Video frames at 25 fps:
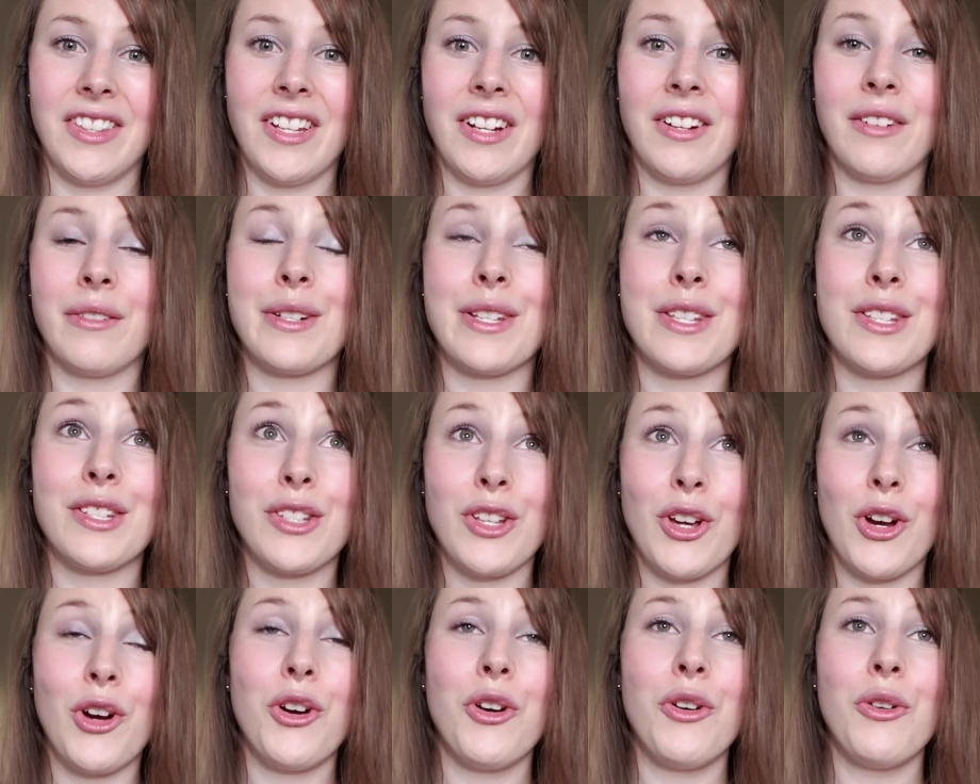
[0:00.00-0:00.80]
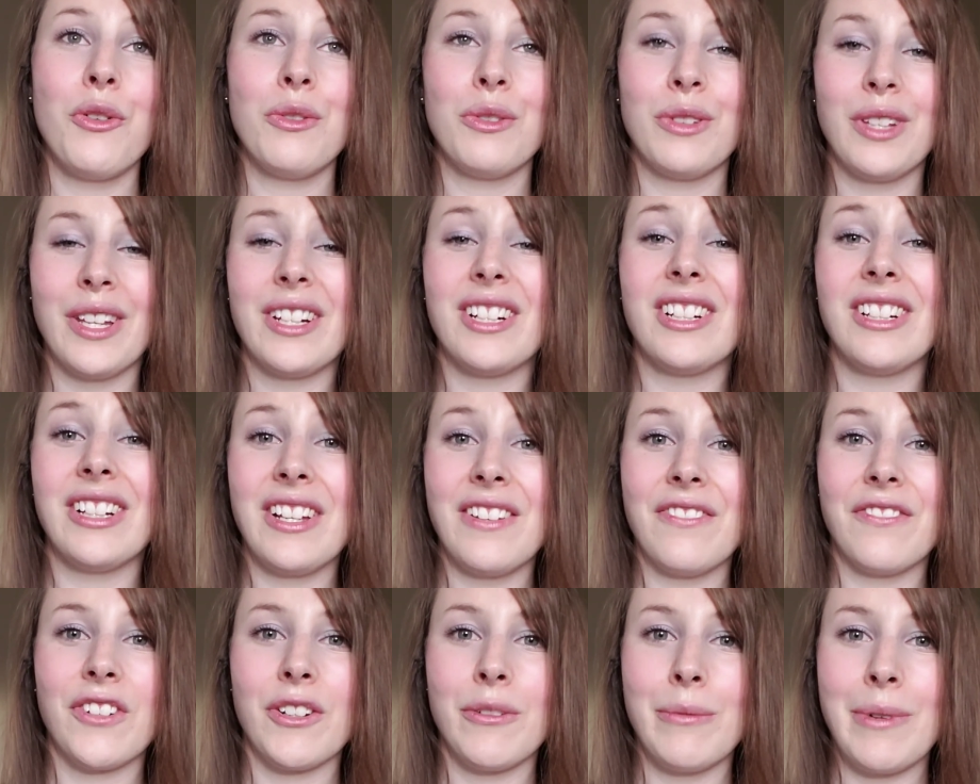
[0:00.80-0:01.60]
There was so little
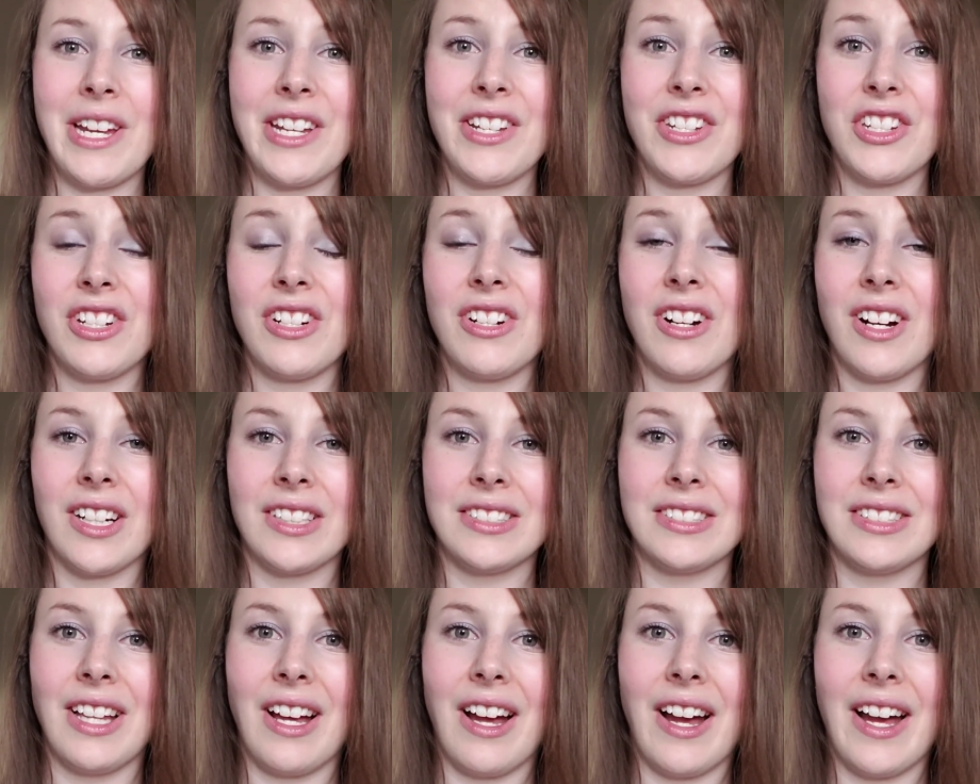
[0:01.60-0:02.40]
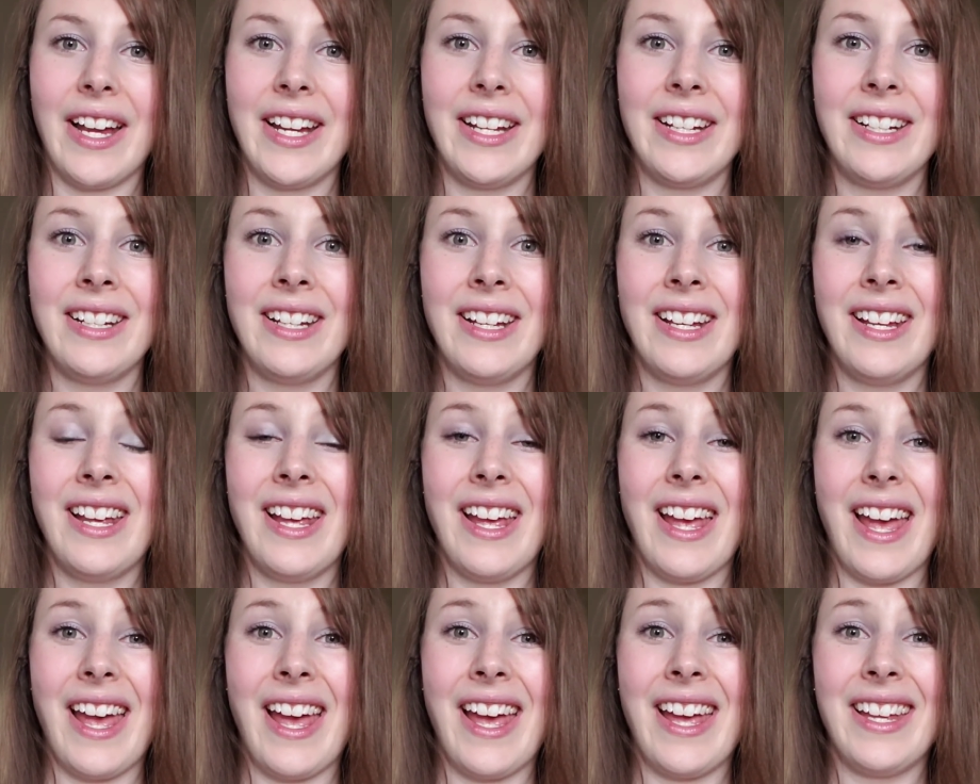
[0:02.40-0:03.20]
information online,
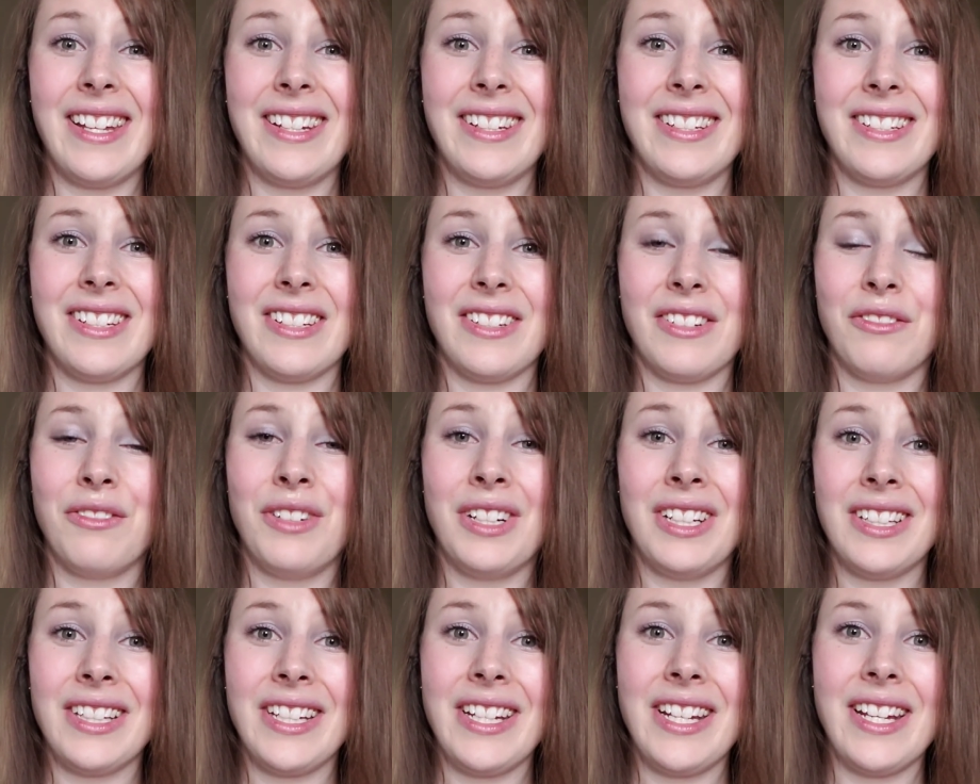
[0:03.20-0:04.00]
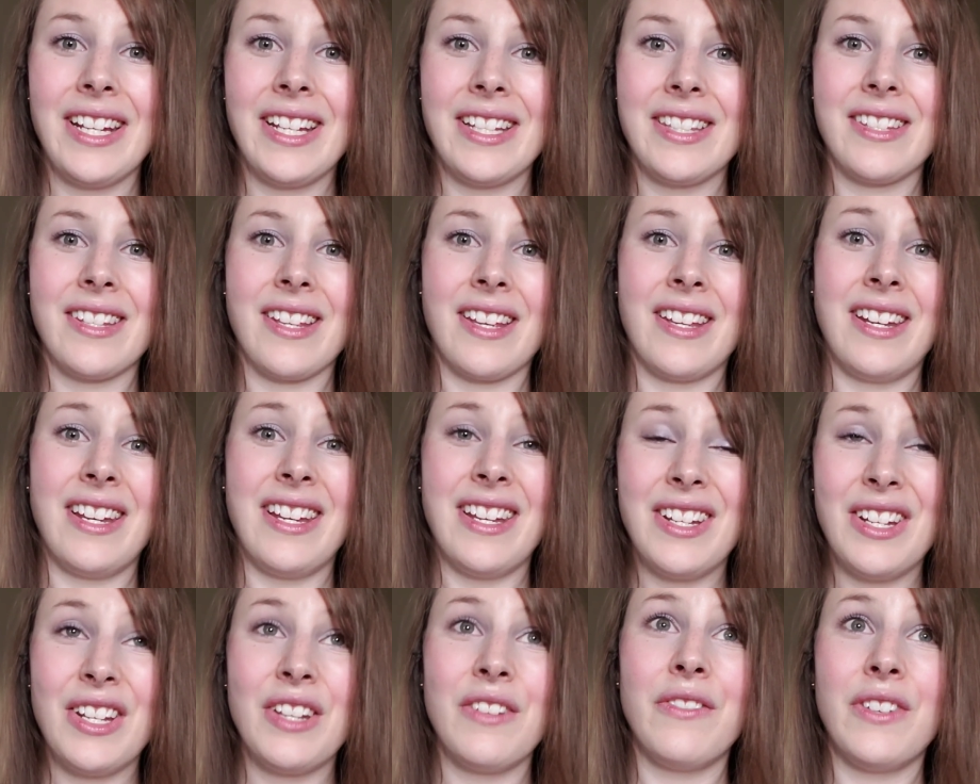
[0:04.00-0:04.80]
and really it's an
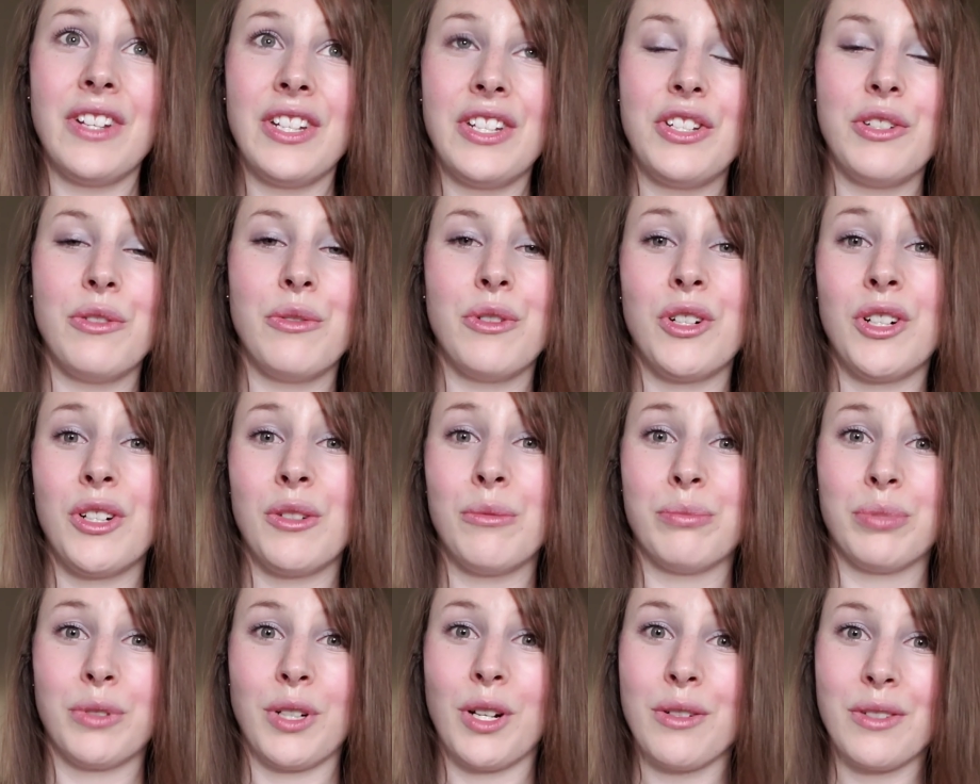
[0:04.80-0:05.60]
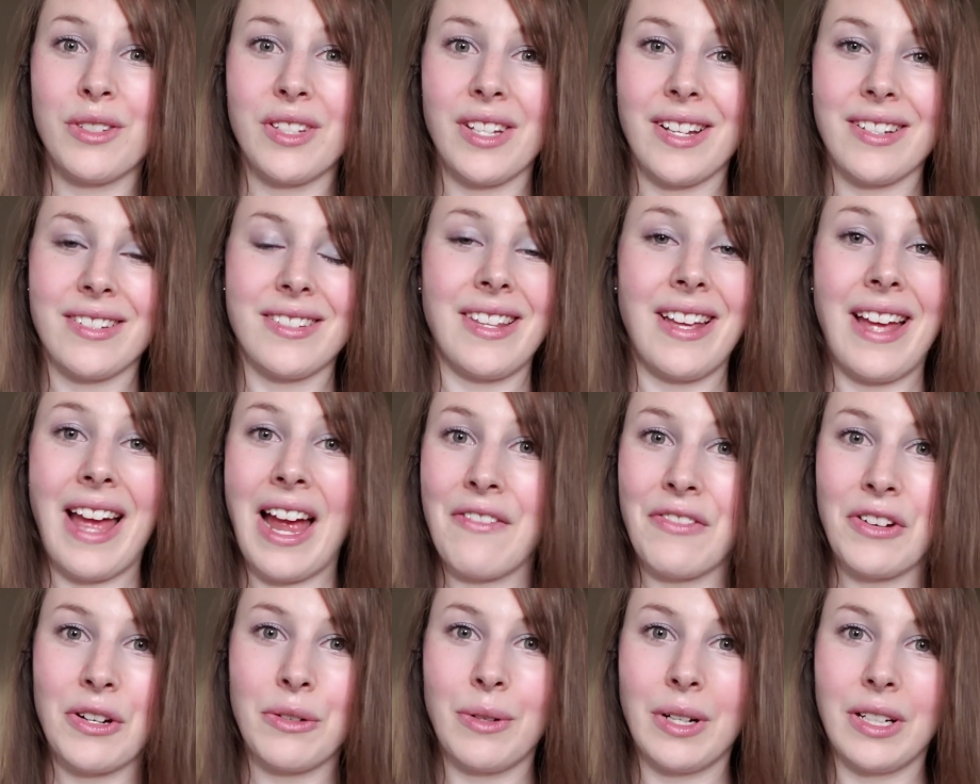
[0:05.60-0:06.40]
individual process that
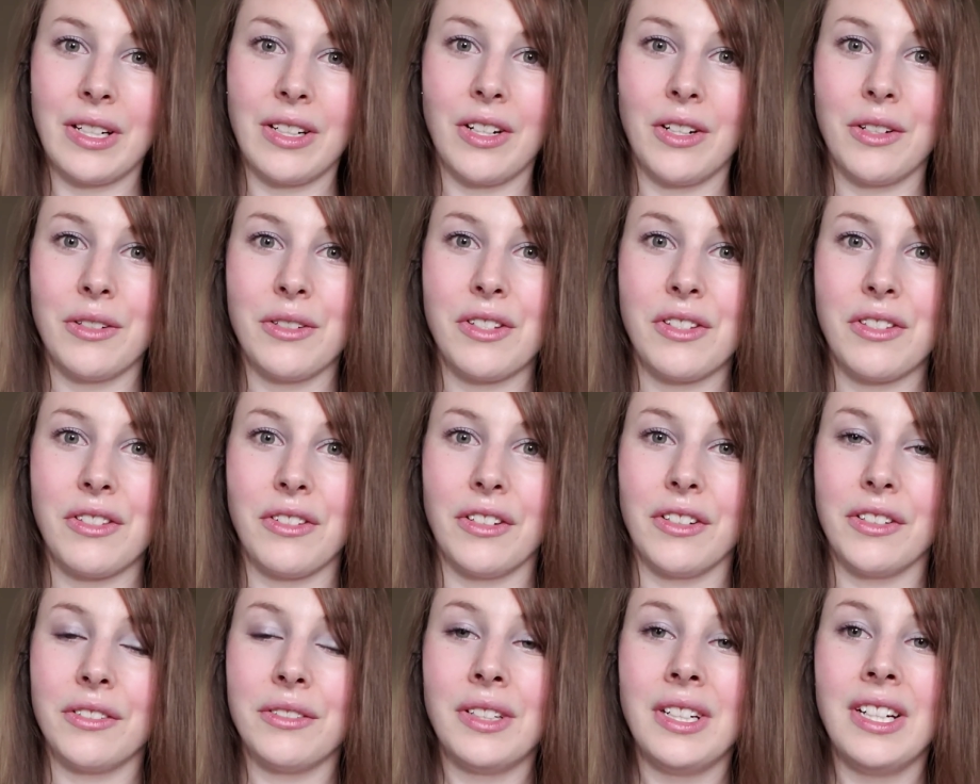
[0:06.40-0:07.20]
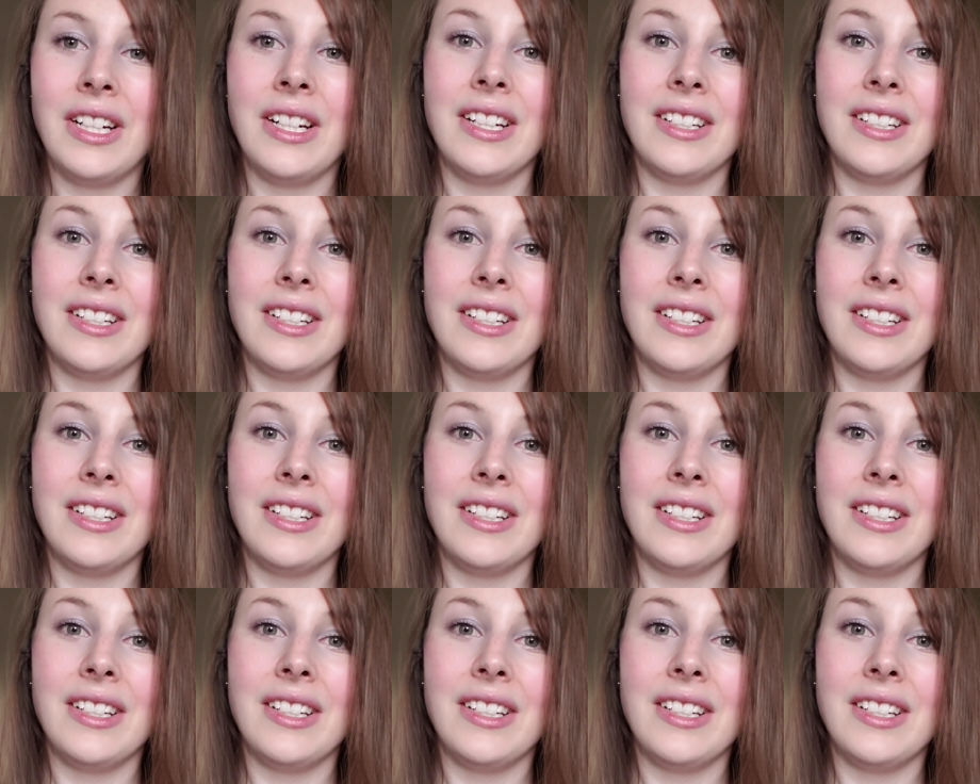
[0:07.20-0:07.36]
everyone goes through.